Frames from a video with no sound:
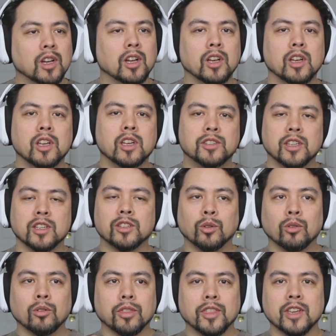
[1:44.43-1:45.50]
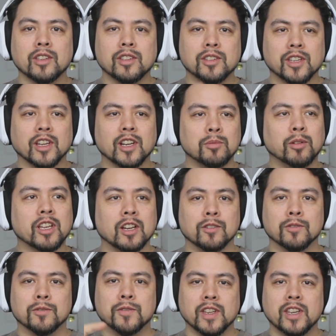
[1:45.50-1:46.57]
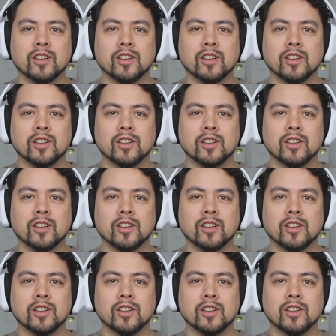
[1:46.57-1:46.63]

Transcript: is this whole thing set up like a video